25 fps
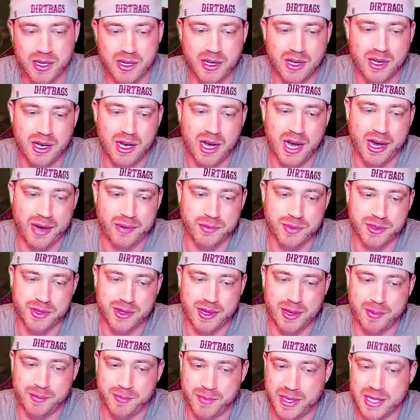I would,
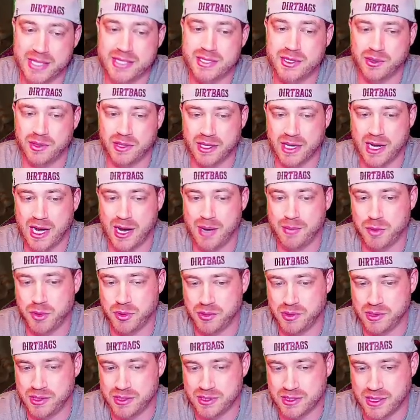that, but that's the only combo
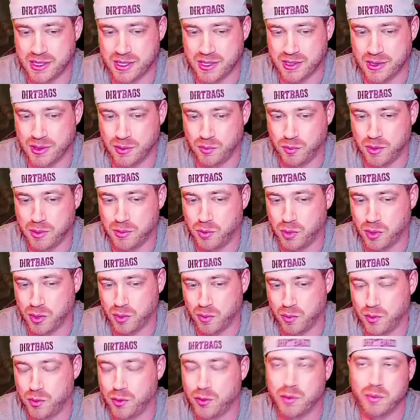is uh, the one mortal
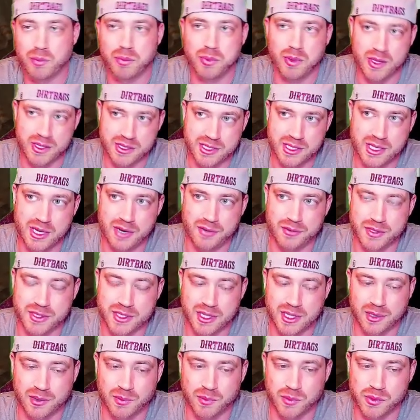wound plus the
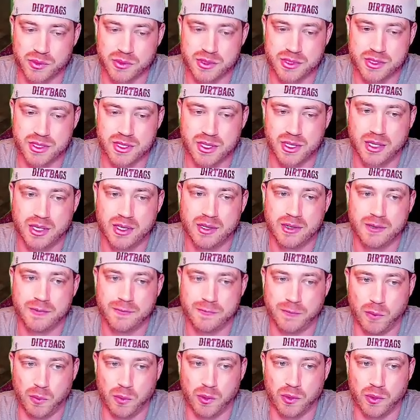devastating wounds
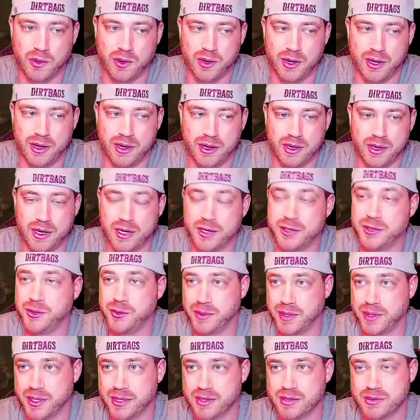for uh, a
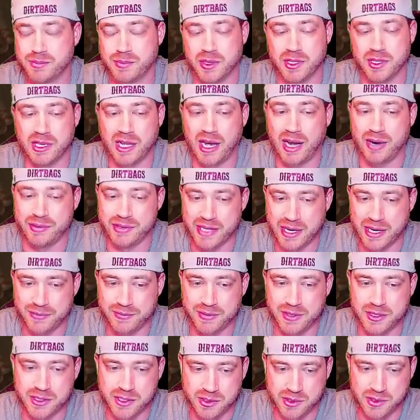unit. But I would
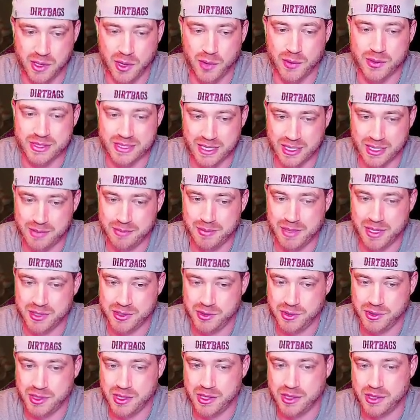definitely go a ten man
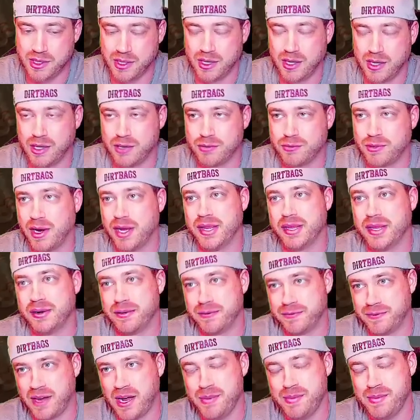unit rather than a
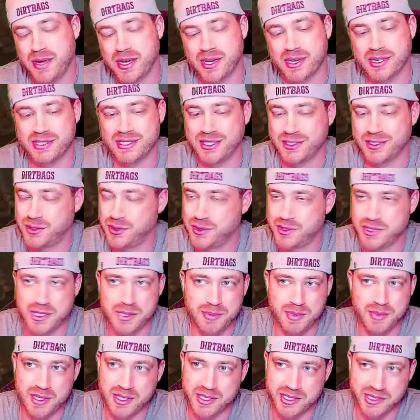five man because that two CP
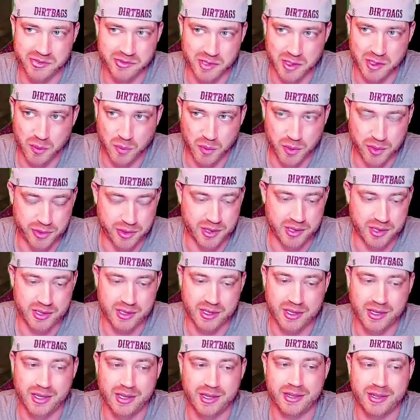isn't really worth it.
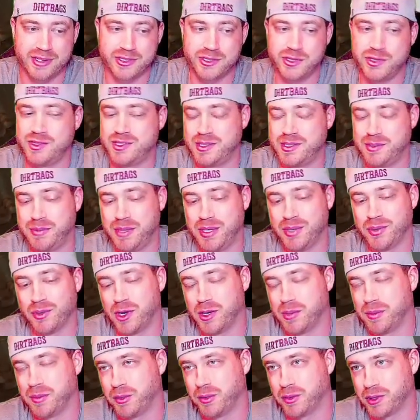That two CP would
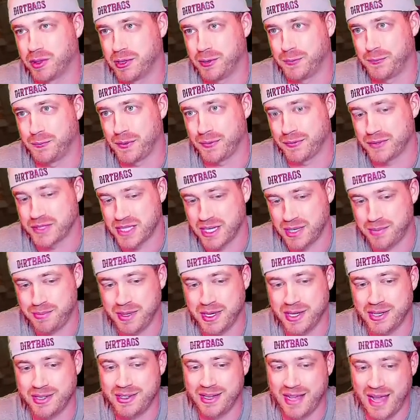only be worth it if you have a ten
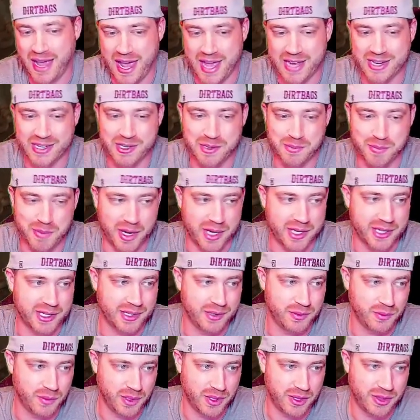man and combining
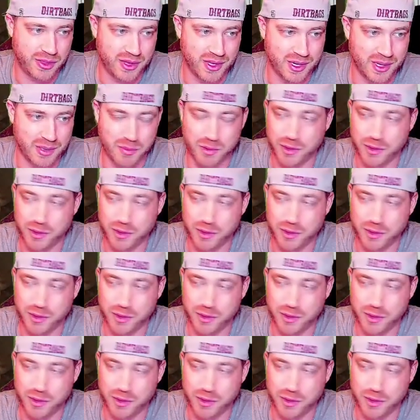it with uh, Brother